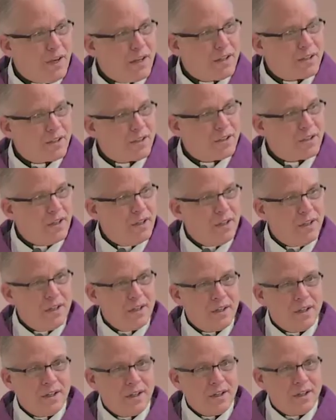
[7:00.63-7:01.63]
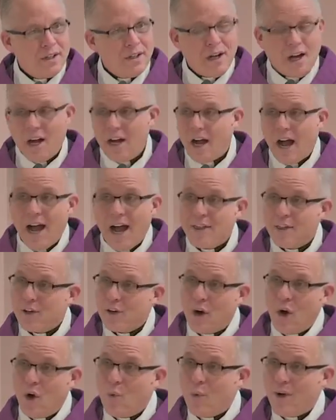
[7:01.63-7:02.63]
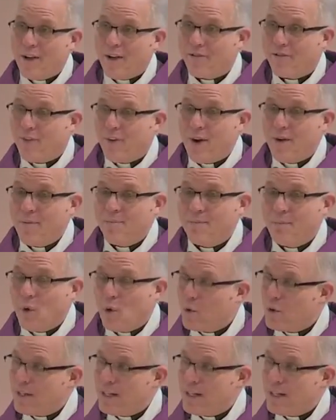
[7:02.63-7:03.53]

us either away from or